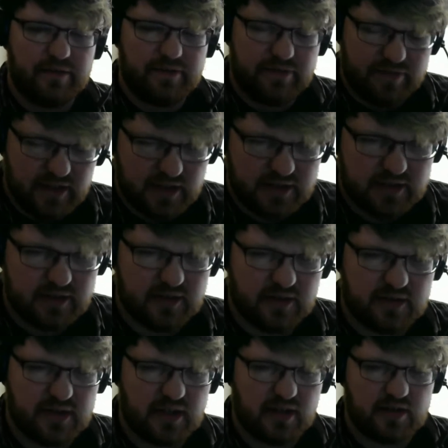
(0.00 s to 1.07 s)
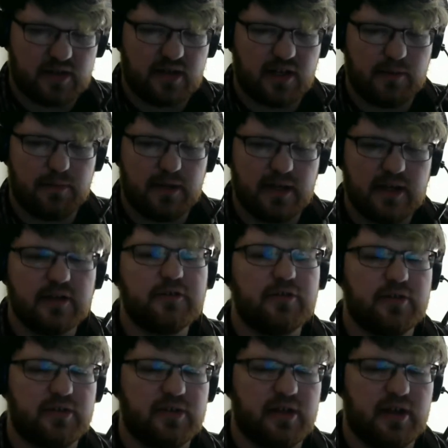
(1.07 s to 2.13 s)
this looks like it's going to be
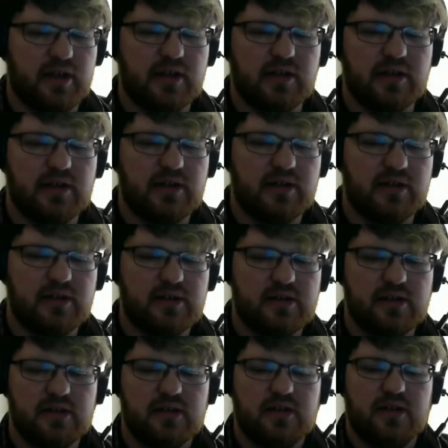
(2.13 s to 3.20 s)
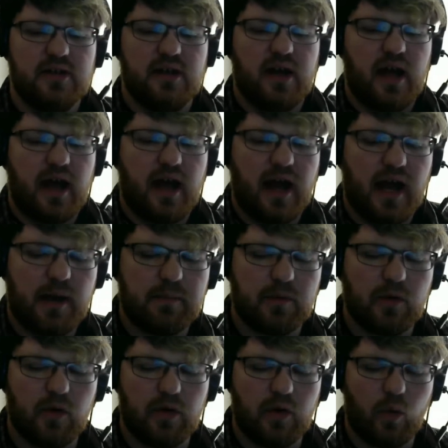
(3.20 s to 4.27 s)
interesting. I'm
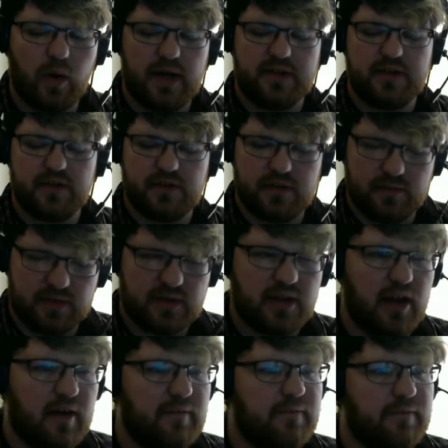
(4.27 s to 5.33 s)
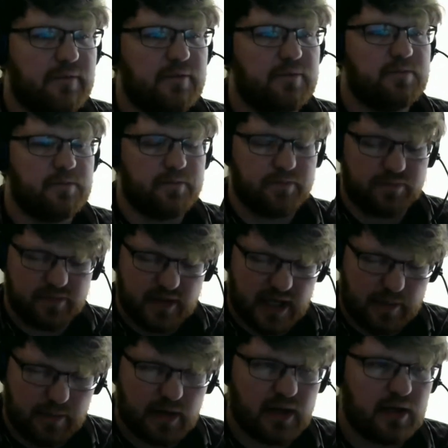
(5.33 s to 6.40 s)
going to watch just some stuff.
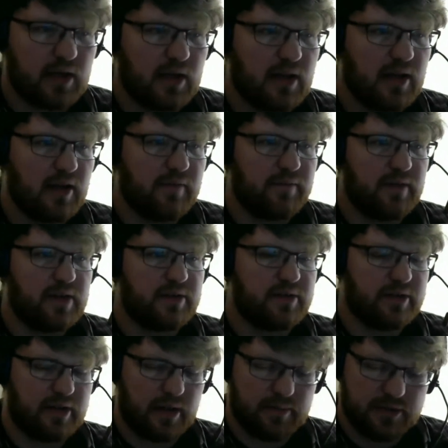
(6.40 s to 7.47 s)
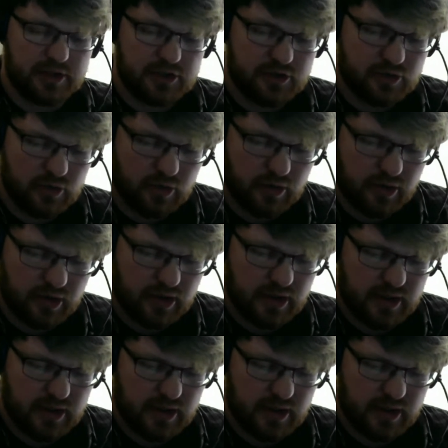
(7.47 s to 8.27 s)
I'm going to love it, I'm sure.